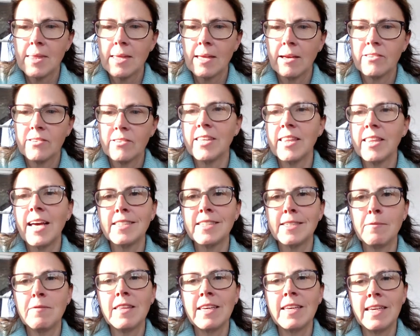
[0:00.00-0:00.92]
So that's
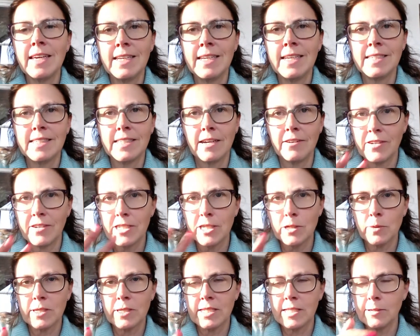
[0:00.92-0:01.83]
some of the geeky stuff. I just
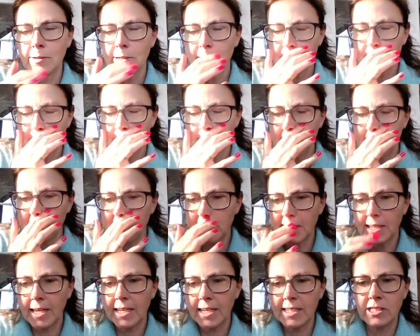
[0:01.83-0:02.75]
wanted to explain those
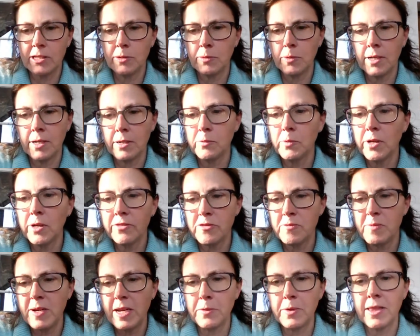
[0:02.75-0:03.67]
in case you weren't
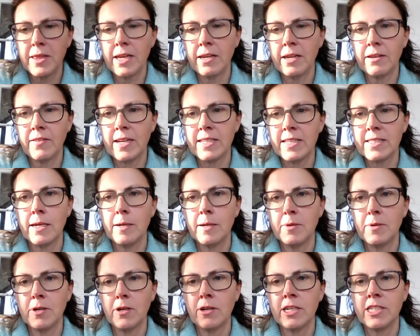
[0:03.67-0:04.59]
familiar with any of that
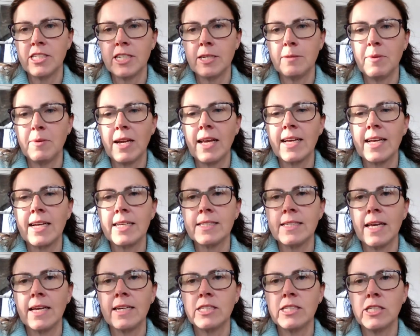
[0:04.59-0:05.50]
terminology. But like I
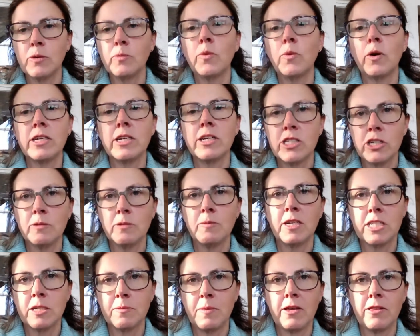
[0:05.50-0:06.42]
say, don't worry too
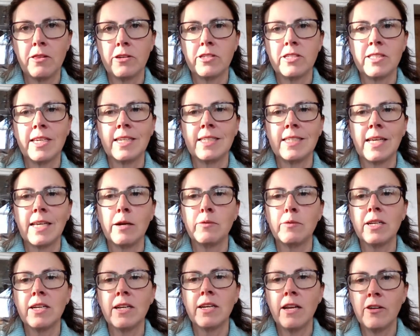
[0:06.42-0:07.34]
much about those things. I
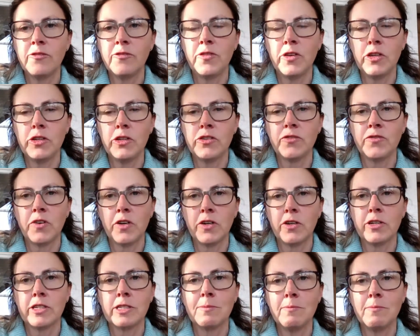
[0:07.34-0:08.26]
would love for you to
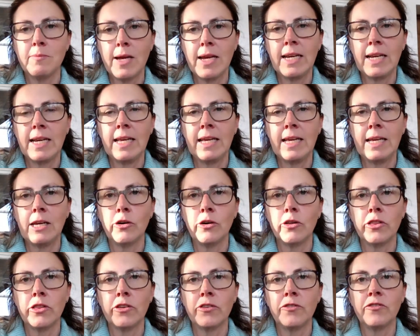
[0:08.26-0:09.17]
focus mainly
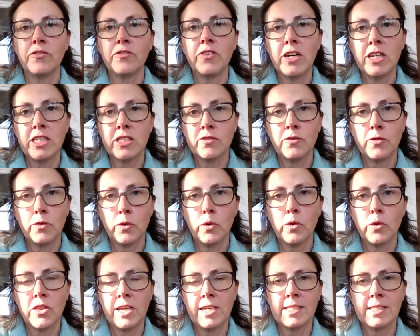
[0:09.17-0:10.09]
on the first
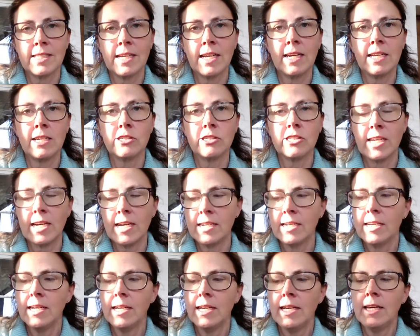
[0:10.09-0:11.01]
4 things that I looked at.
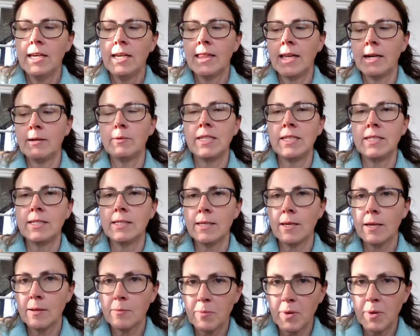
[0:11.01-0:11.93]
That was
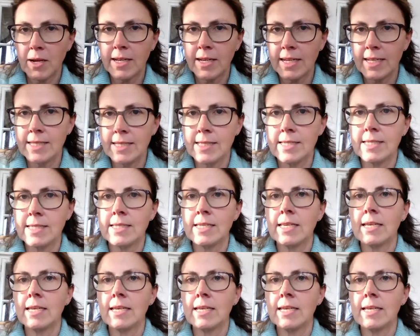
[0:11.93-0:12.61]
plugins,